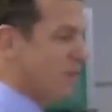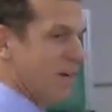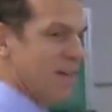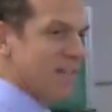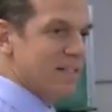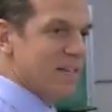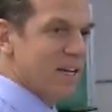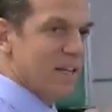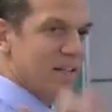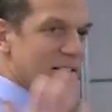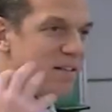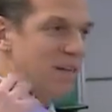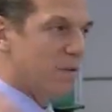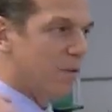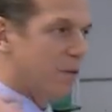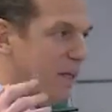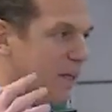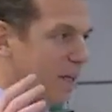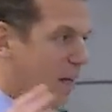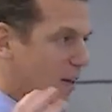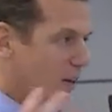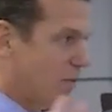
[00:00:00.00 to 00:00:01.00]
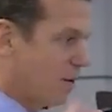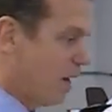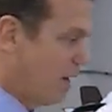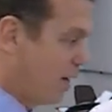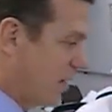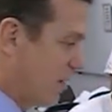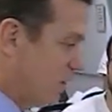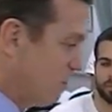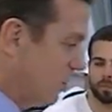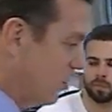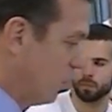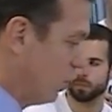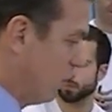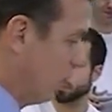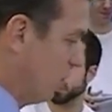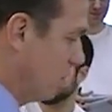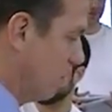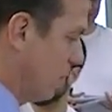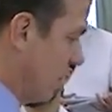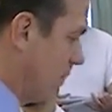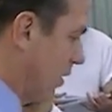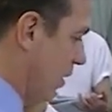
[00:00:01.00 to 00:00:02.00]
you guys can't see and want to gather around, that's cool.
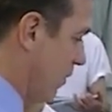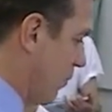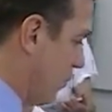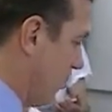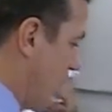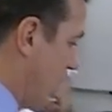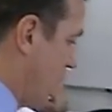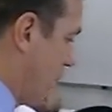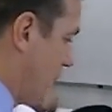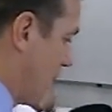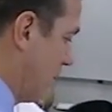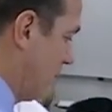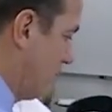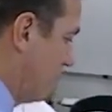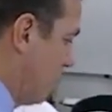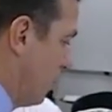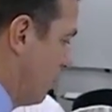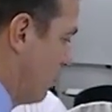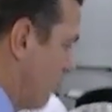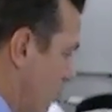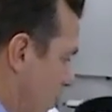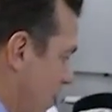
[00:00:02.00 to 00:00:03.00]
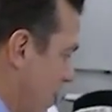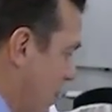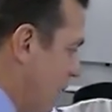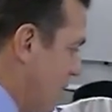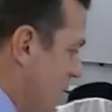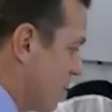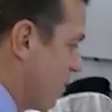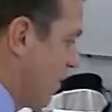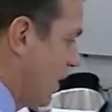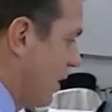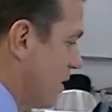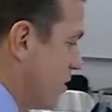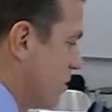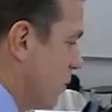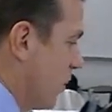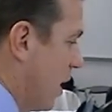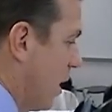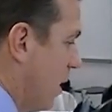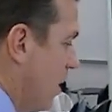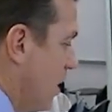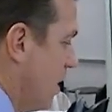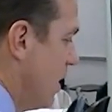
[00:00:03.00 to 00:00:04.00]
If you know what I'm doing from there, that's fine as
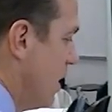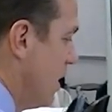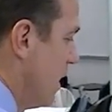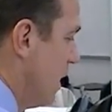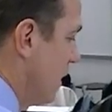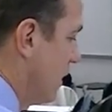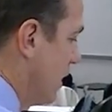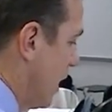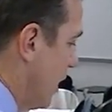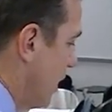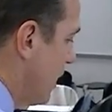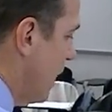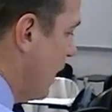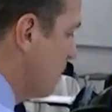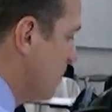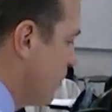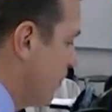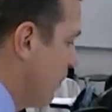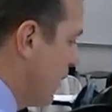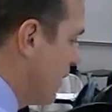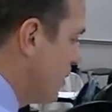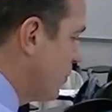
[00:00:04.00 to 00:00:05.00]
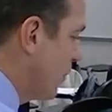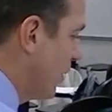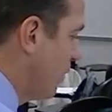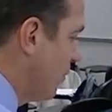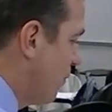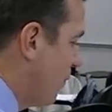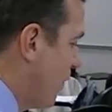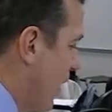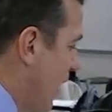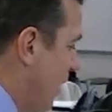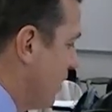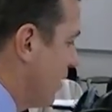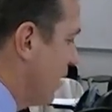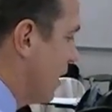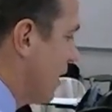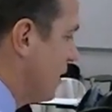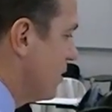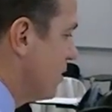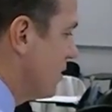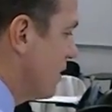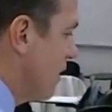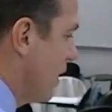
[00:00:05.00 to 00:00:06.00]
well. A lot of times the best way to find
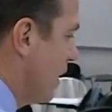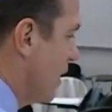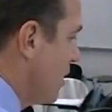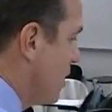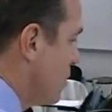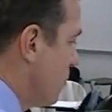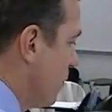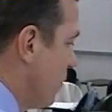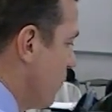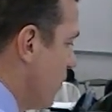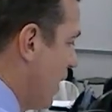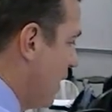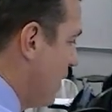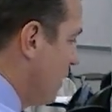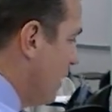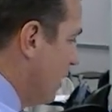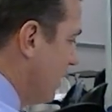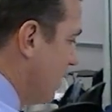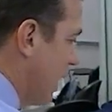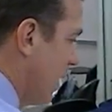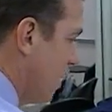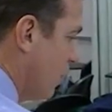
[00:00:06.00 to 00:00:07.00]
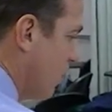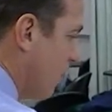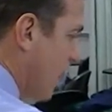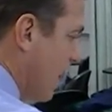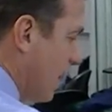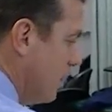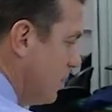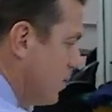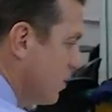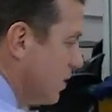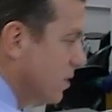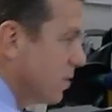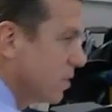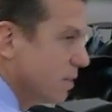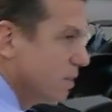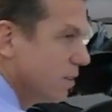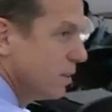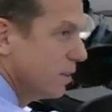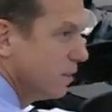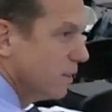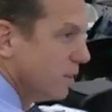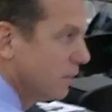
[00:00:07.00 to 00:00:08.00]
this is we find the iliac crests,
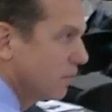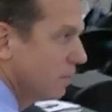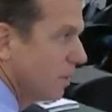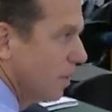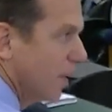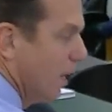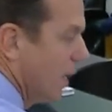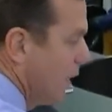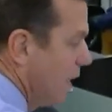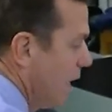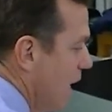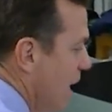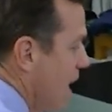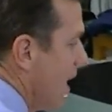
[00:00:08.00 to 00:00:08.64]
right?